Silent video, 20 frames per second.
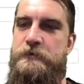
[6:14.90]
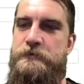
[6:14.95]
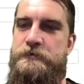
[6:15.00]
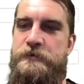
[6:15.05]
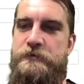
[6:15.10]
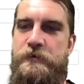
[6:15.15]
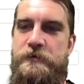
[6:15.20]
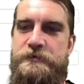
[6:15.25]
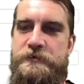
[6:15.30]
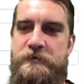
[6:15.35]

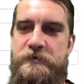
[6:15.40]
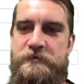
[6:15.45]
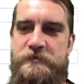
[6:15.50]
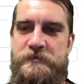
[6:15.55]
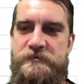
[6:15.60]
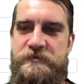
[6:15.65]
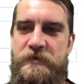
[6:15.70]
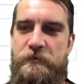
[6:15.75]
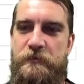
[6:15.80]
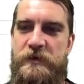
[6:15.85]
So those are
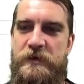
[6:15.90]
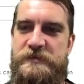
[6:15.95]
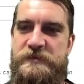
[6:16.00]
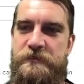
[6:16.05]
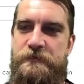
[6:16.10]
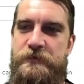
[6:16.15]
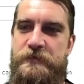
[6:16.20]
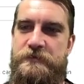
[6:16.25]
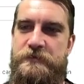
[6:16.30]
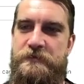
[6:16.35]
interesting ways
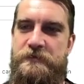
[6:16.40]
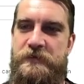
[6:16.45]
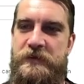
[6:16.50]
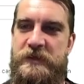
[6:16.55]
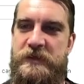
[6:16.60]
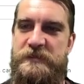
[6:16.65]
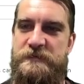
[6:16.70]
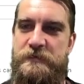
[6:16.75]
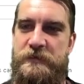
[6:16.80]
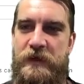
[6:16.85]
to filter
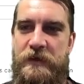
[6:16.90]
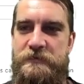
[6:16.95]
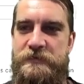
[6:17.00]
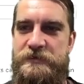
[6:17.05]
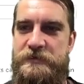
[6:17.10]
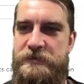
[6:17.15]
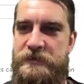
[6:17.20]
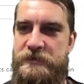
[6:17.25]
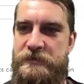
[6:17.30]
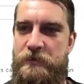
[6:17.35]
things, but I'm
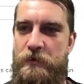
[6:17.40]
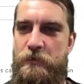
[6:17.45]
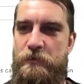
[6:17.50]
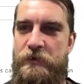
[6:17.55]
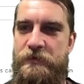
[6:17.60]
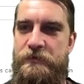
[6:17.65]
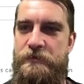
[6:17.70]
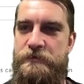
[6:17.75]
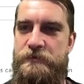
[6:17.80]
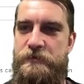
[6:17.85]
just going to go
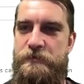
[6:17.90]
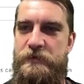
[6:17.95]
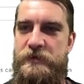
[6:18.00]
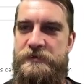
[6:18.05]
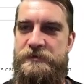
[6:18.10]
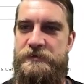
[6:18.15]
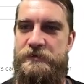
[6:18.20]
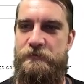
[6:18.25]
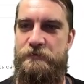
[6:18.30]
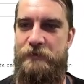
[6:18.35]
with
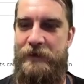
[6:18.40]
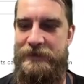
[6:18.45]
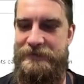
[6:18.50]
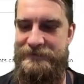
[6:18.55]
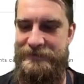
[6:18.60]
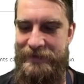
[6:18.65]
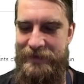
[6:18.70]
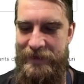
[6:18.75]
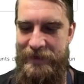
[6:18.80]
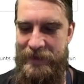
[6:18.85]
tweets
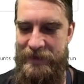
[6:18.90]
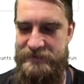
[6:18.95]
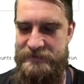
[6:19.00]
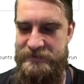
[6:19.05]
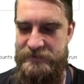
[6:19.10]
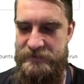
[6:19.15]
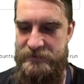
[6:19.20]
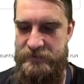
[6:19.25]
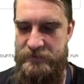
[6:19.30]
directed at